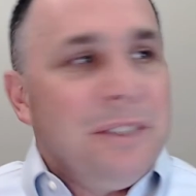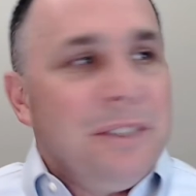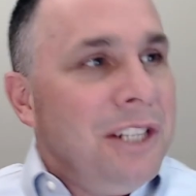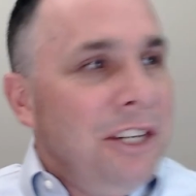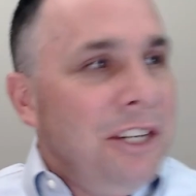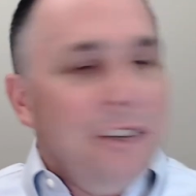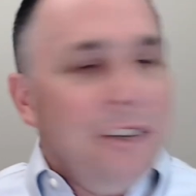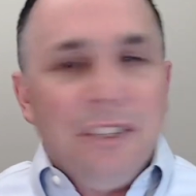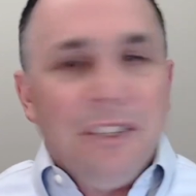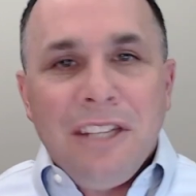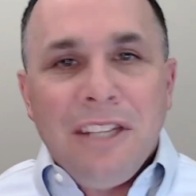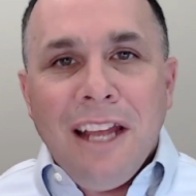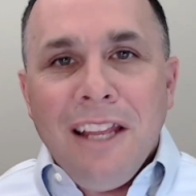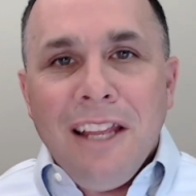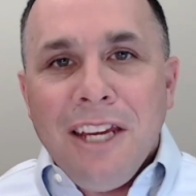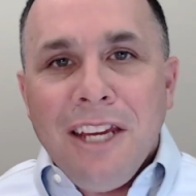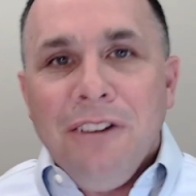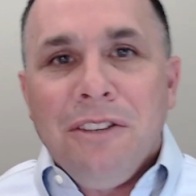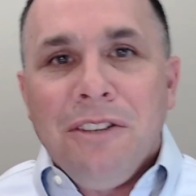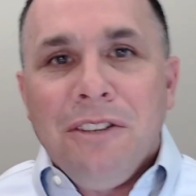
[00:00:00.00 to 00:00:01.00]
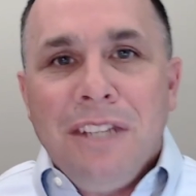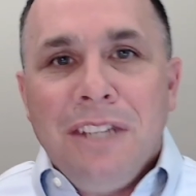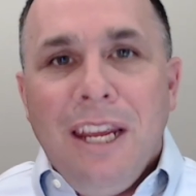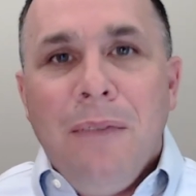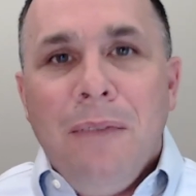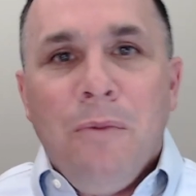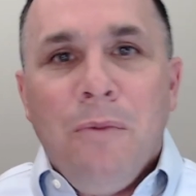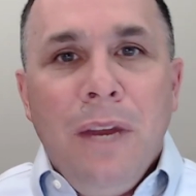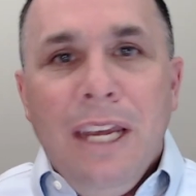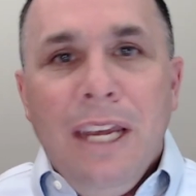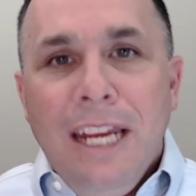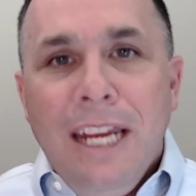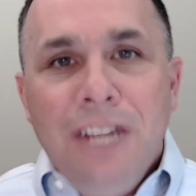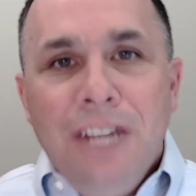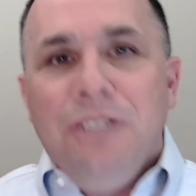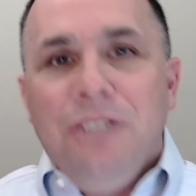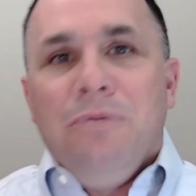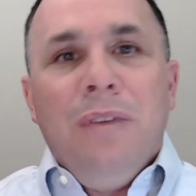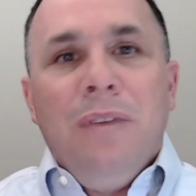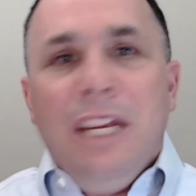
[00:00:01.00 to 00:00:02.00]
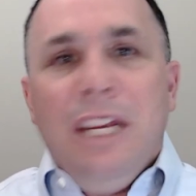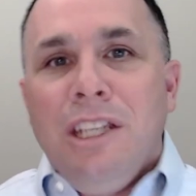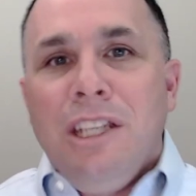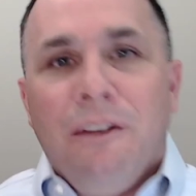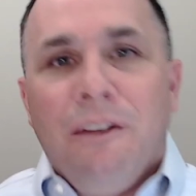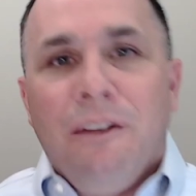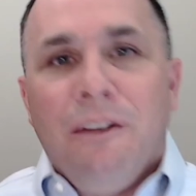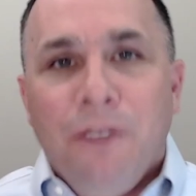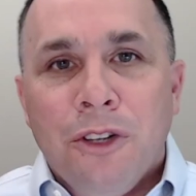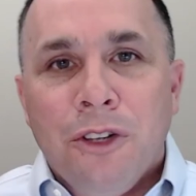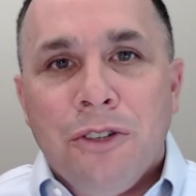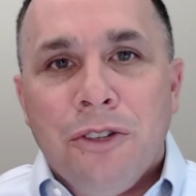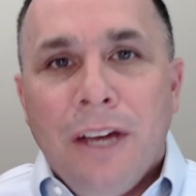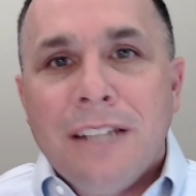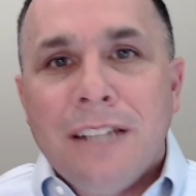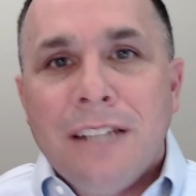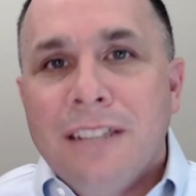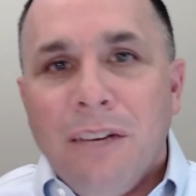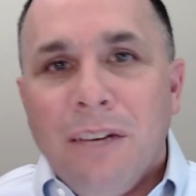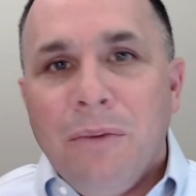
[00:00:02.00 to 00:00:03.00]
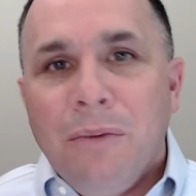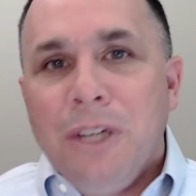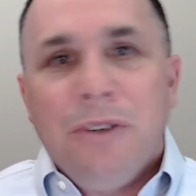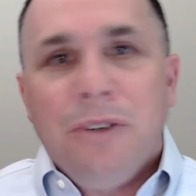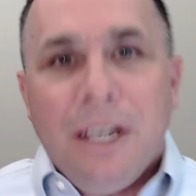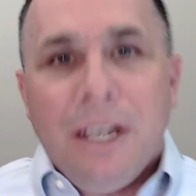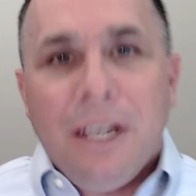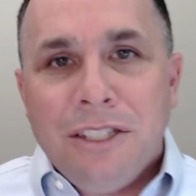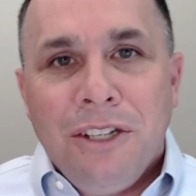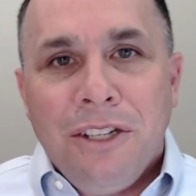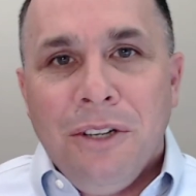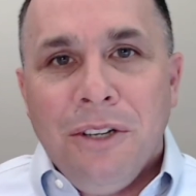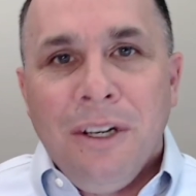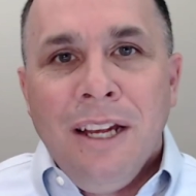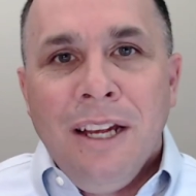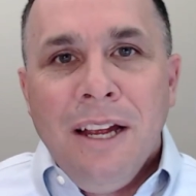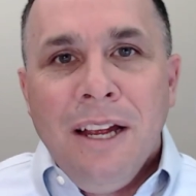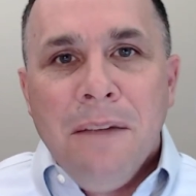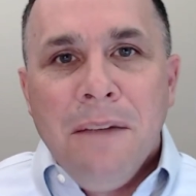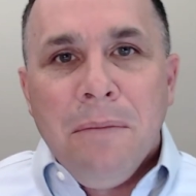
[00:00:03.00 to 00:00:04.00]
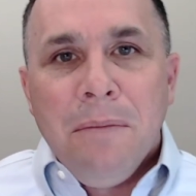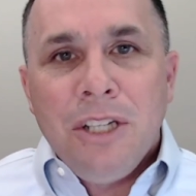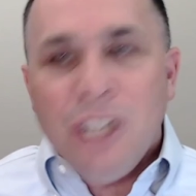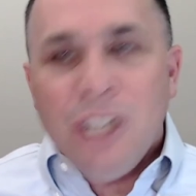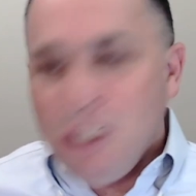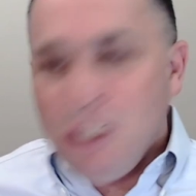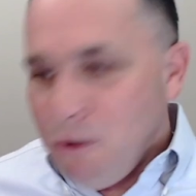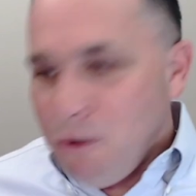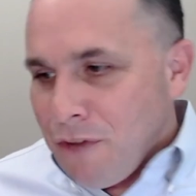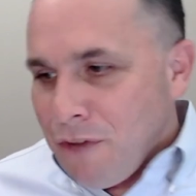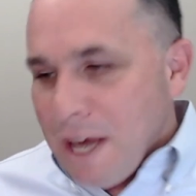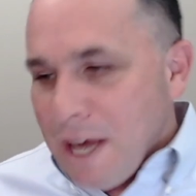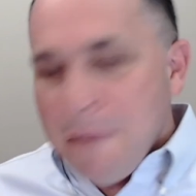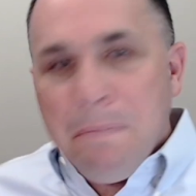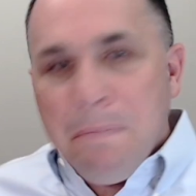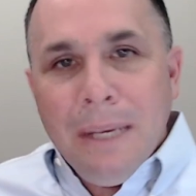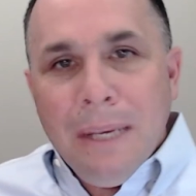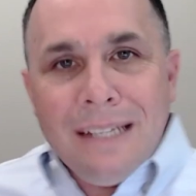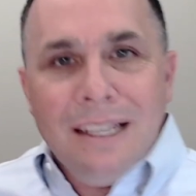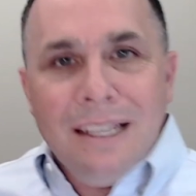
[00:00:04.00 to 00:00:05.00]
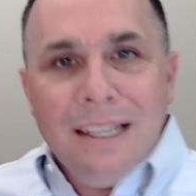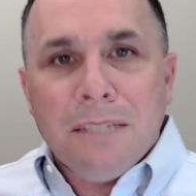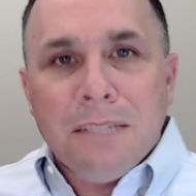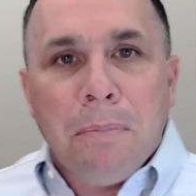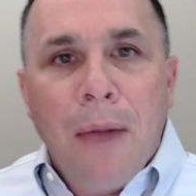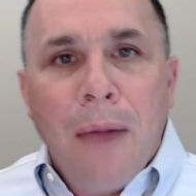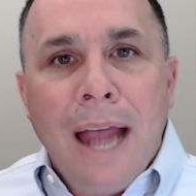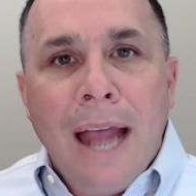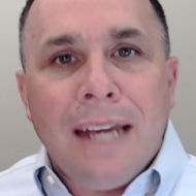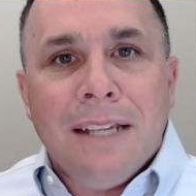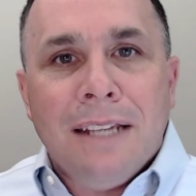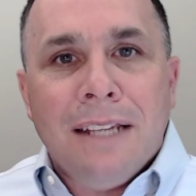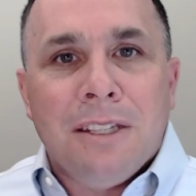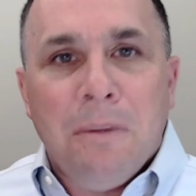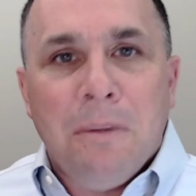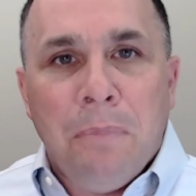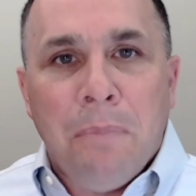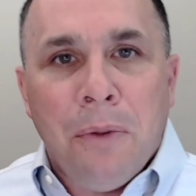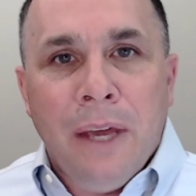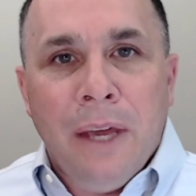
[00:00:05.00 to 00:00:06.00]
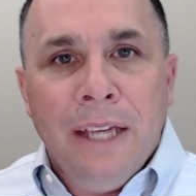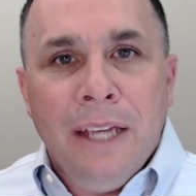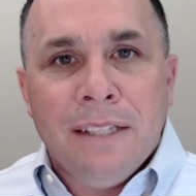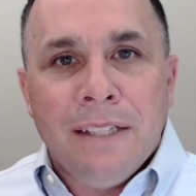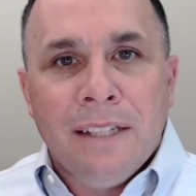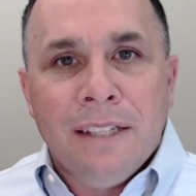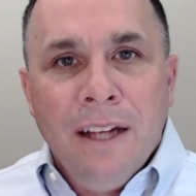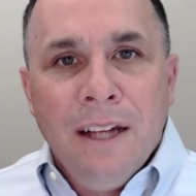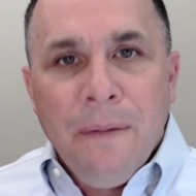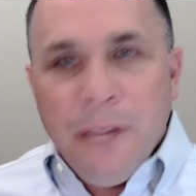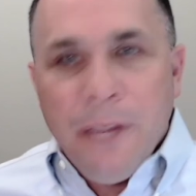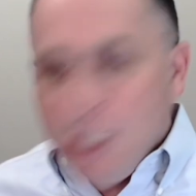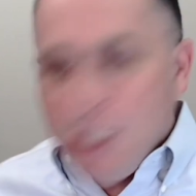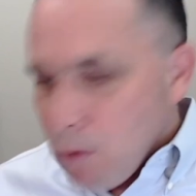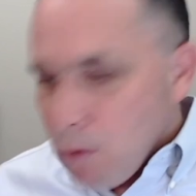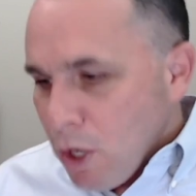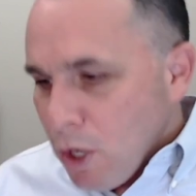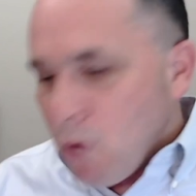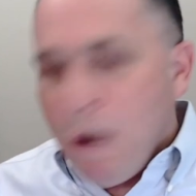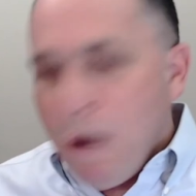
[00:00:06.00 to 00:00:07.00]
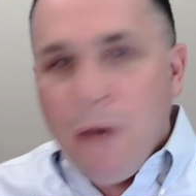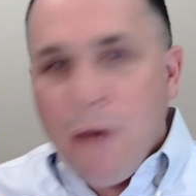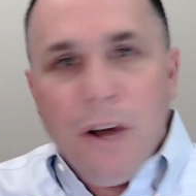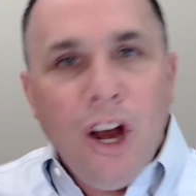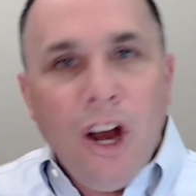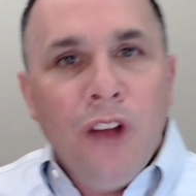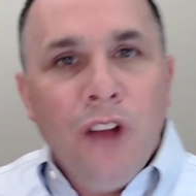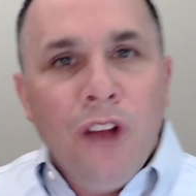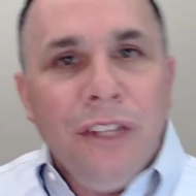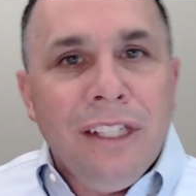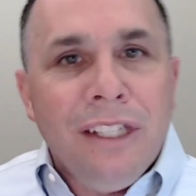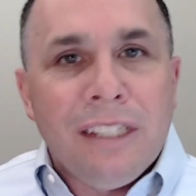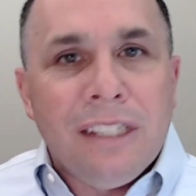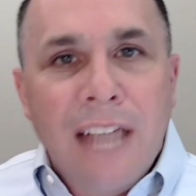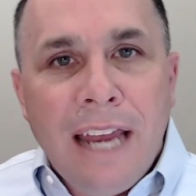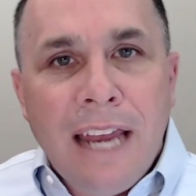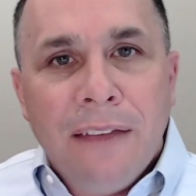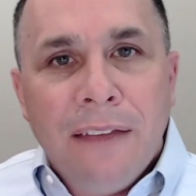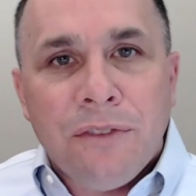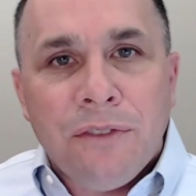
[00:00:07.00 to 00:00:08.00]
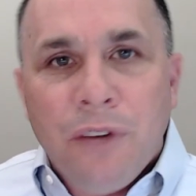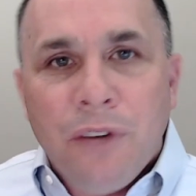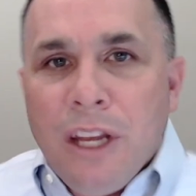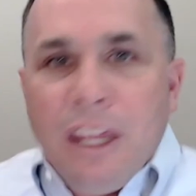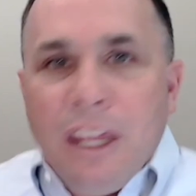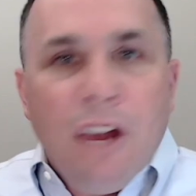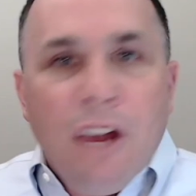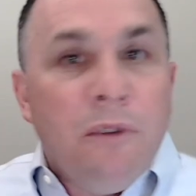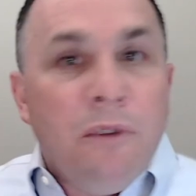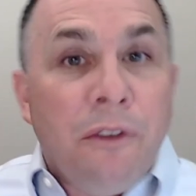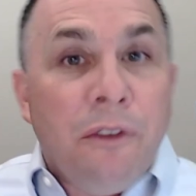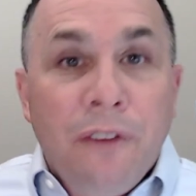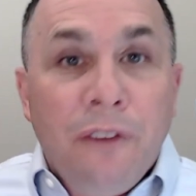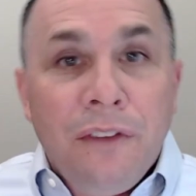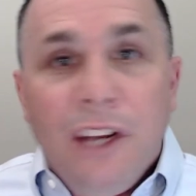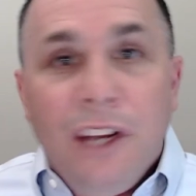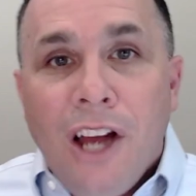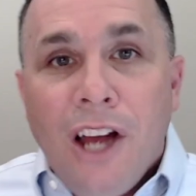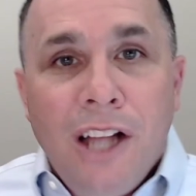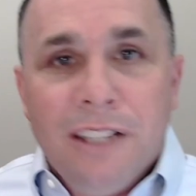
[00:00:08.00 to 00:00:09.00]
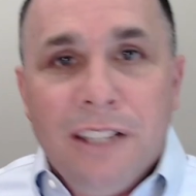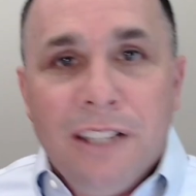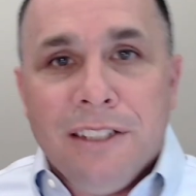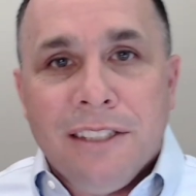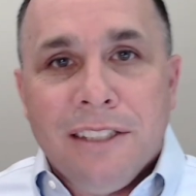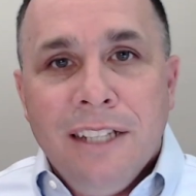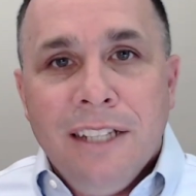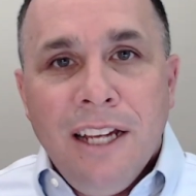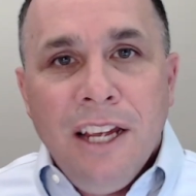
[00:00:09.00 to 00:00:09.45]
you're telling your team we need you to feel trusted and we trust you, but yet you've got a business practice in place that's requiring all these signups for anything over $50.